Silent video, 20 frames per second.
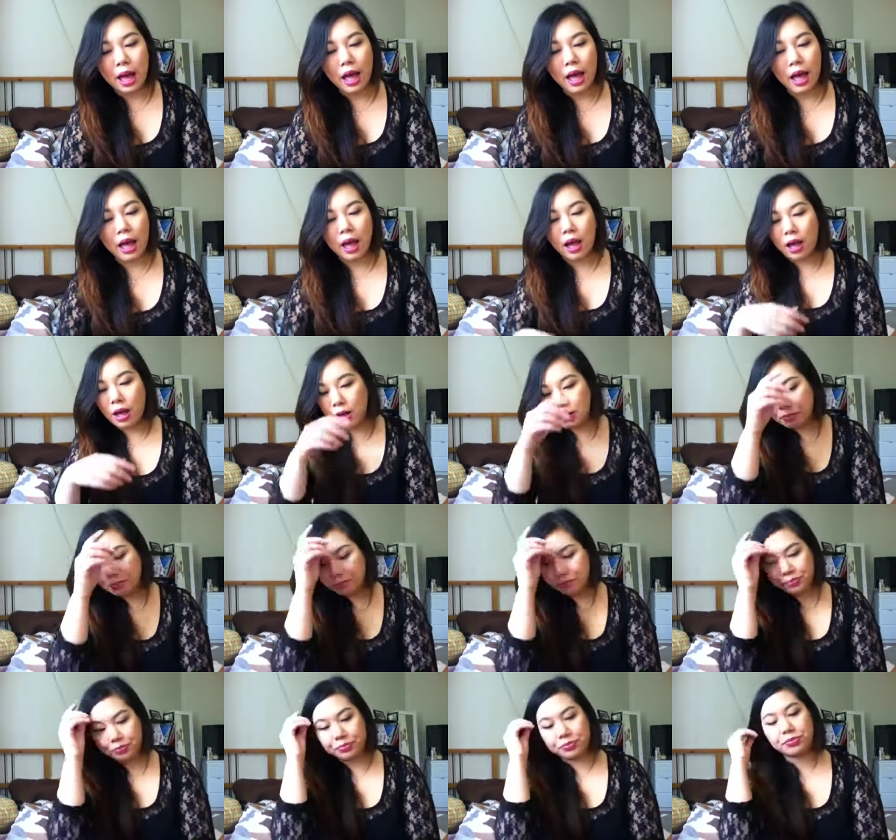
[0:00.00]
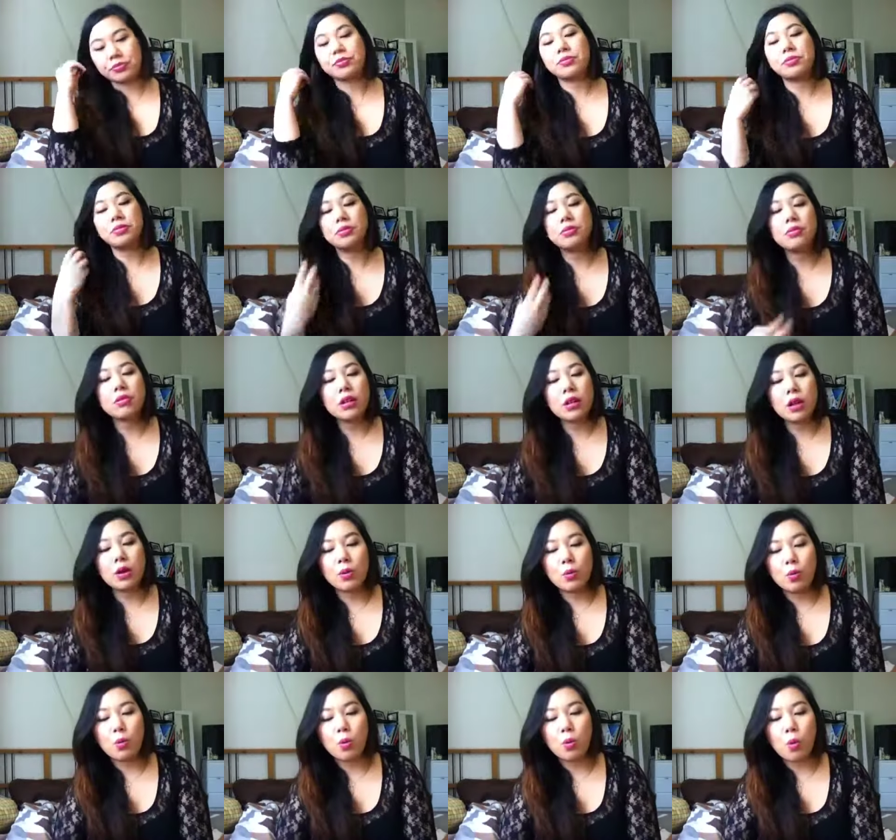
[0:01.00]
Um,
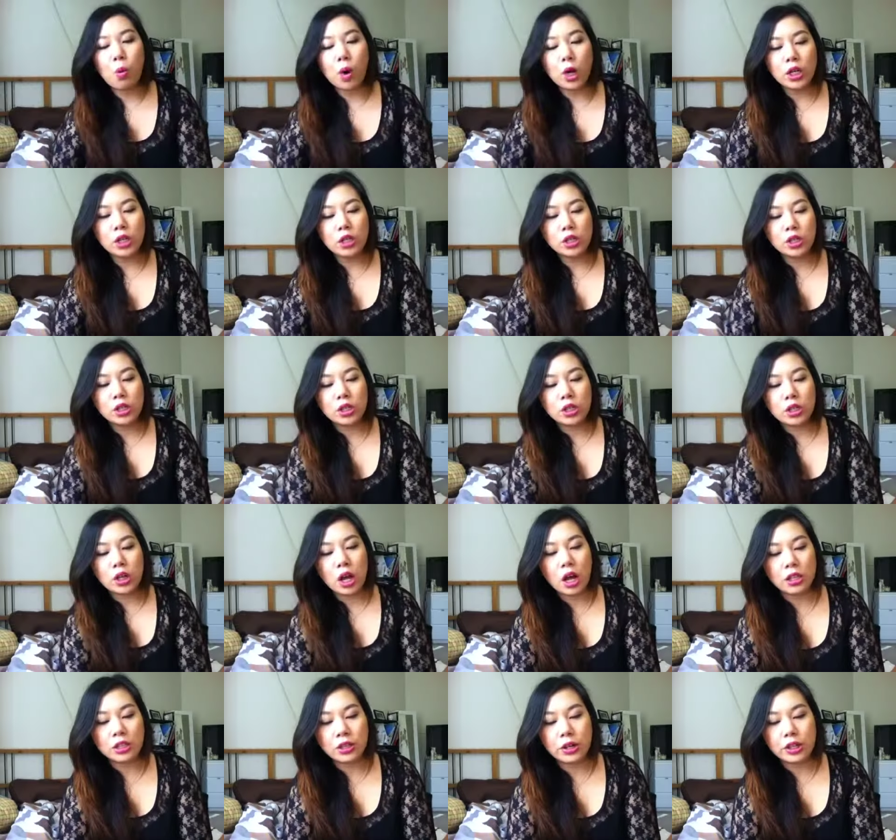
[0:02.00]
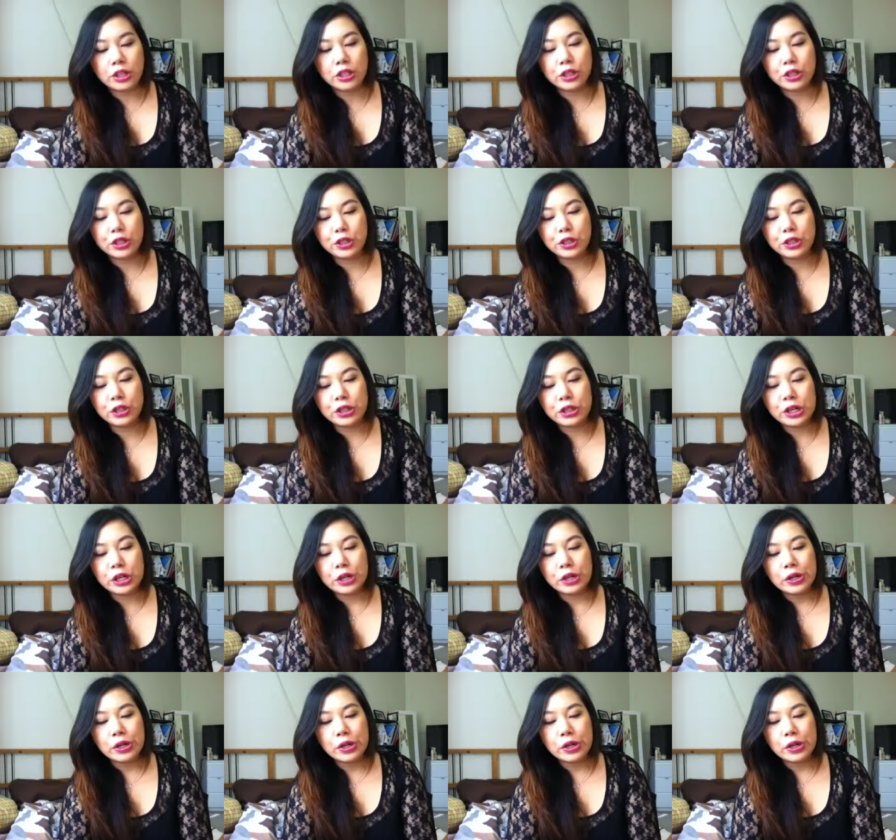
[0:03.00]
what, uh, sorry, choose